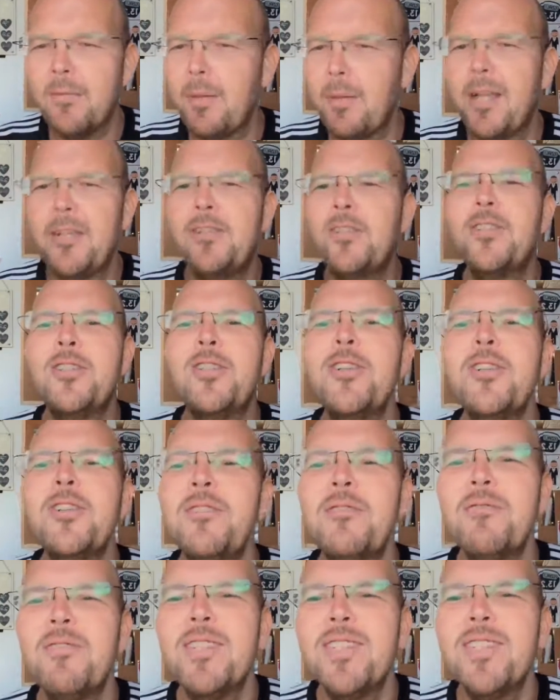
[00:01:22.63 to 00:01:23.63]
But I just
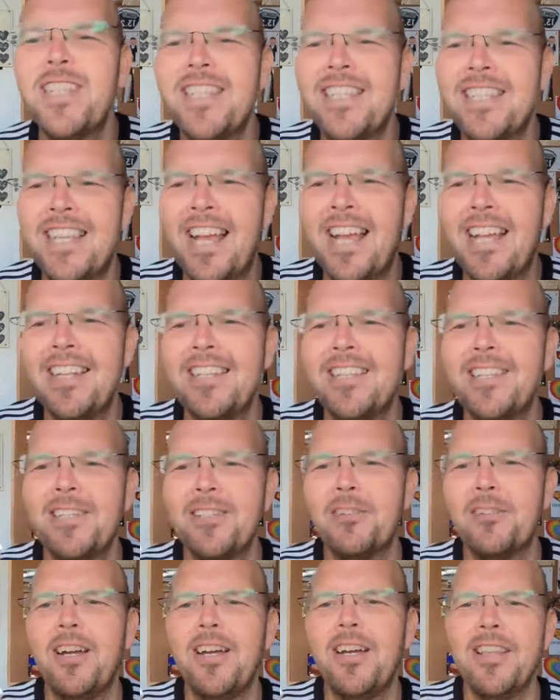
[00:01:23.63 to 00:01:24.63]
couldn't resist, I had to
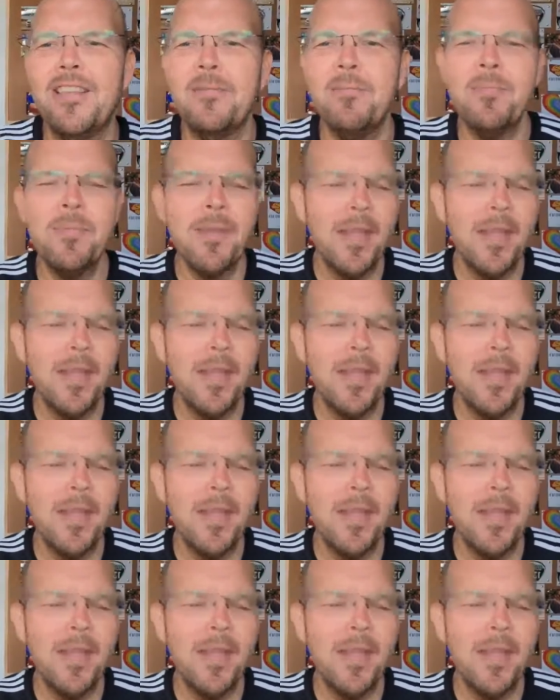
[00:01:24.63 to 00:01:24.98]
try them.